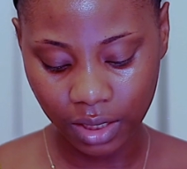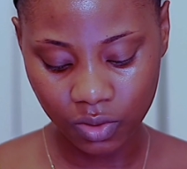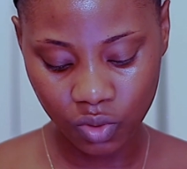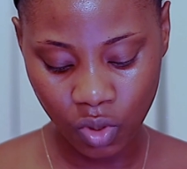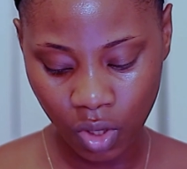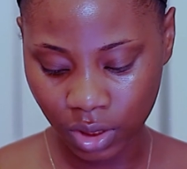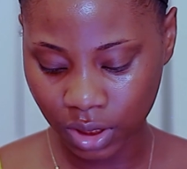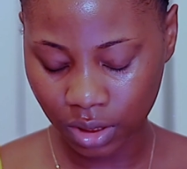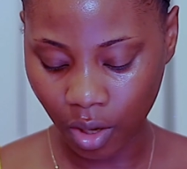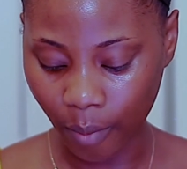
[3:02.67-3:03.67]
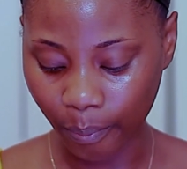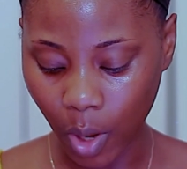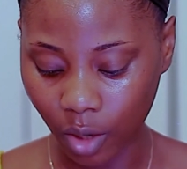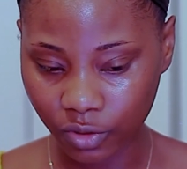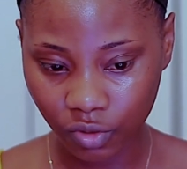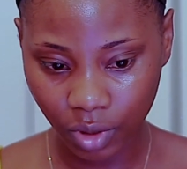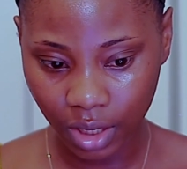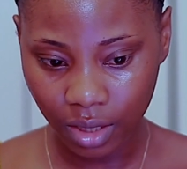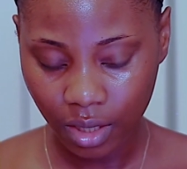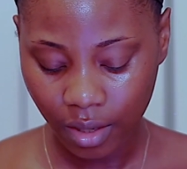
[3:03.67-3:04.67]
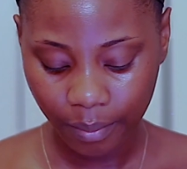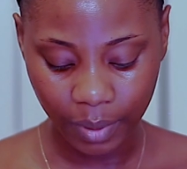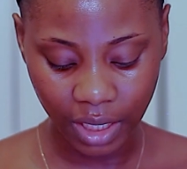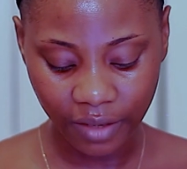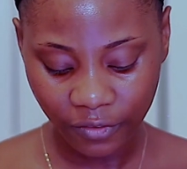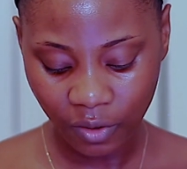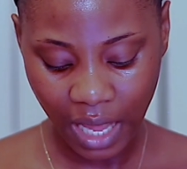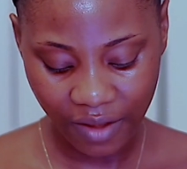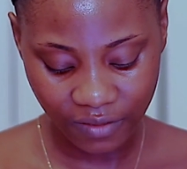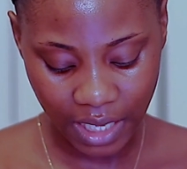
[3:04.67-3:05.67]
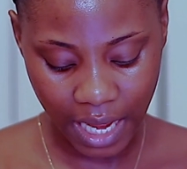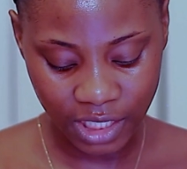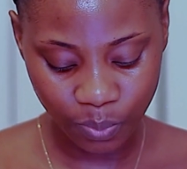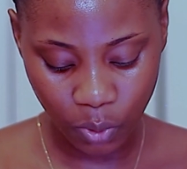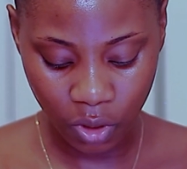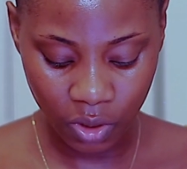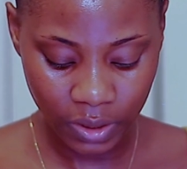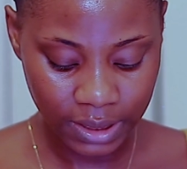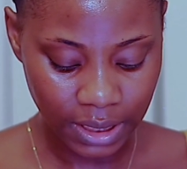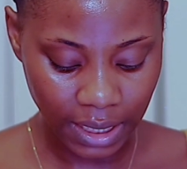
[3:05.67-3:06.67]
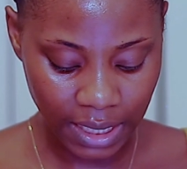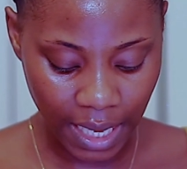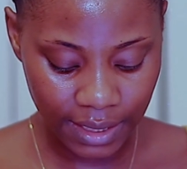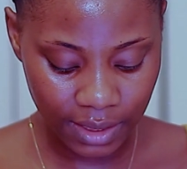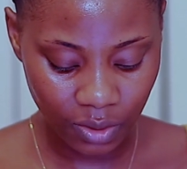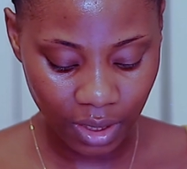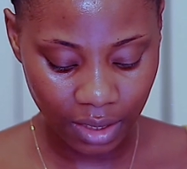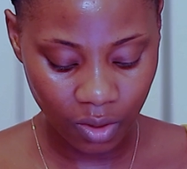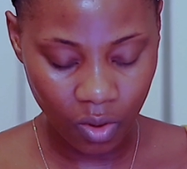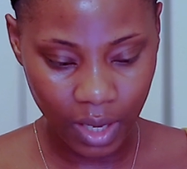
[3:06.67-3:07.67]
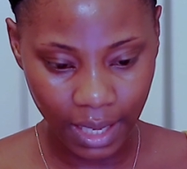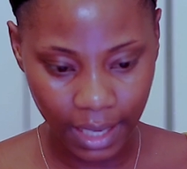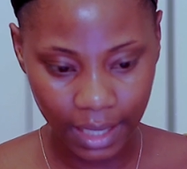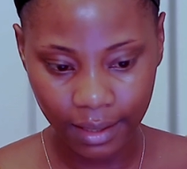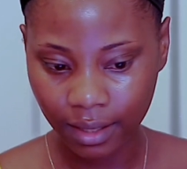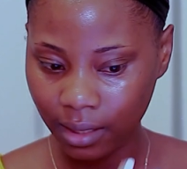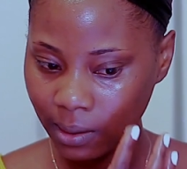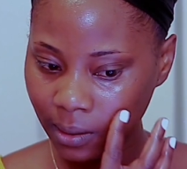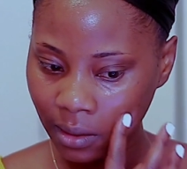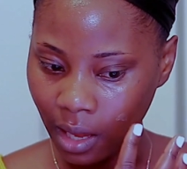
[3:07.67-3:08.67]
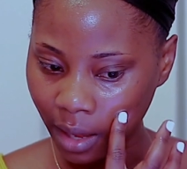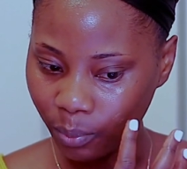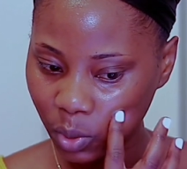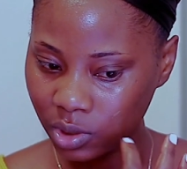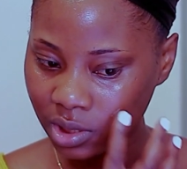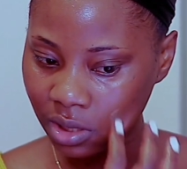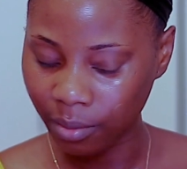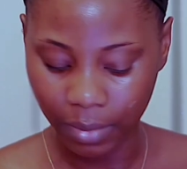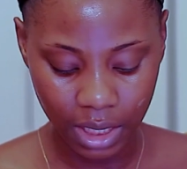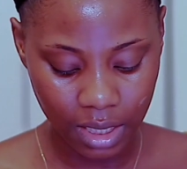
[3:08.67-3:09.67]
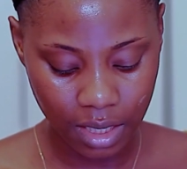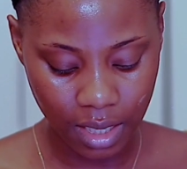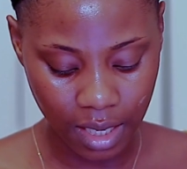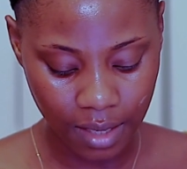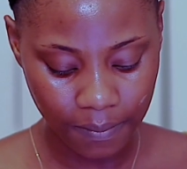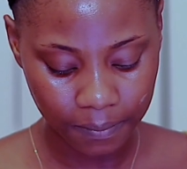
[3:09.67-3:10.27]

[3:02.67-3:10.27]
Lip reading: is not compulsory, but if you have large pores, yes, you can go ahead and put some in there